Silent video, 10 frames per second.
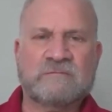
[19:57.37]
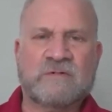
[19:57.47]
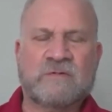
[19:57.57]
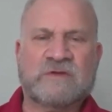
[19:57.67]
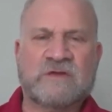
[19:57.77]

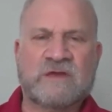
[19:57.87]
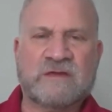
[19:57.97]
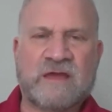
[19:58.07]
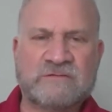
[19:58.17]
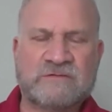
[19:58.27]
but we can't
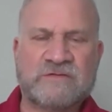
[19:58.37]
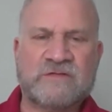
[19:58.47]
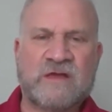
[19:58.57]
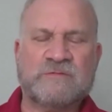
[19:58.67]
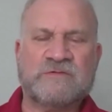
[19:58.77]
count the
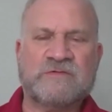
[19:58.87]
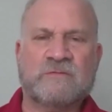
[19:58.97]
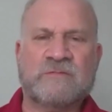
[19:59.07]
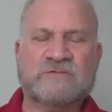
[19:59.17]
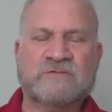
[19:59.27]
steps of
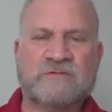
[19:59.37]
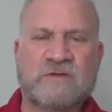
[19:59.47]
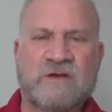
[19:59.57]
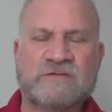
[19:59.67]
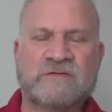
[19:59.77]

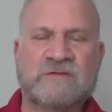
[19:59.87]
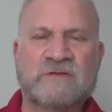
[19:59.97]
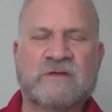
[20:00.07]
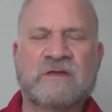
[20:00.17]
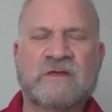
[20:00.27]
metricize.
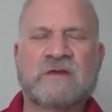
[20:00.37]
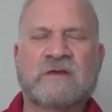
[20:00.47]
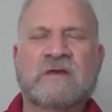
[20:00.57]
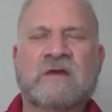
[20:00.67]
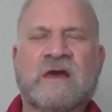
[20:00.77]

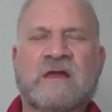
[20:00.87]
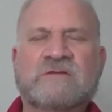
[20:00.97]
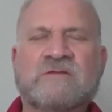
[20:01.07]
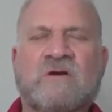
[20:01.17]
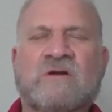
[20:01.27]
How
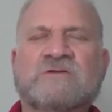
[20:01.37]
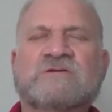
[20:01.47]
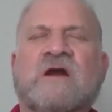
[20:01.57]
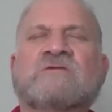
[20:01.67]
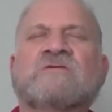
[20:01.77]
does the heart
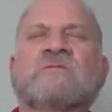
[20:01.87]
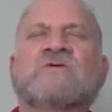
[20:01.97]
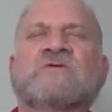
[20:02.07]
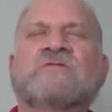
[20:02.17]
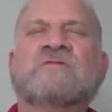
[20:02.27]
chakra
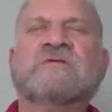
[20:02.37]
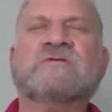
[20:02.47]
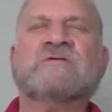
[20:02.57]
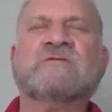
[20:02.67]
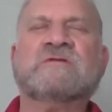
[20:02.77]
move? Let's
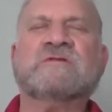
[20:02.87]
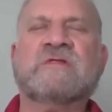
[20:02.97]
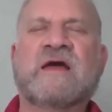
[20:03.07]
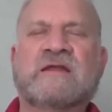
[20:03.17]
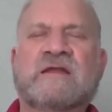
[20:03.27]
tune into
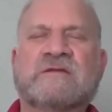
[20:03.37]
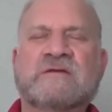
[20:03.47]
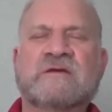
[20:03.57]
that.